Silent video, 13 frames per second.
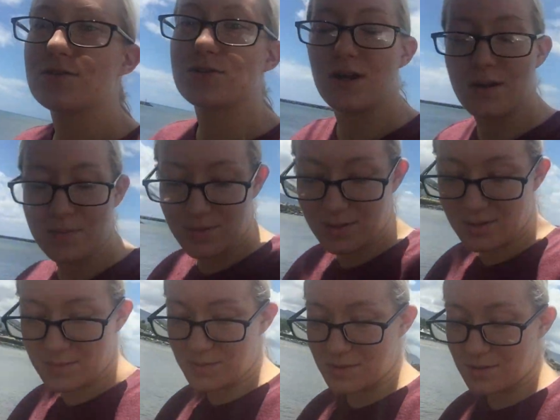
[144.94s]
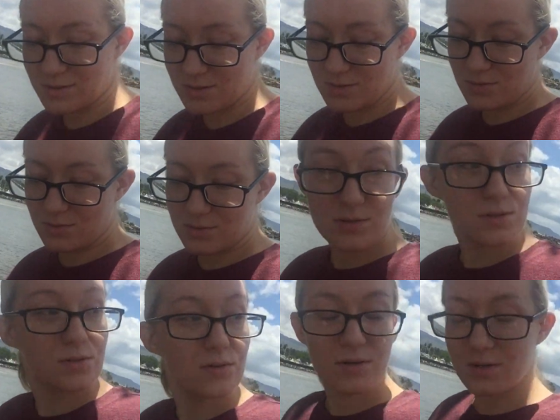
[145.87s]
shopping up here at the North
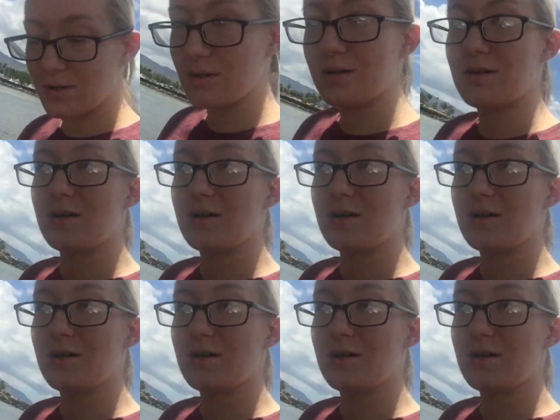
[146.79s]
Shore.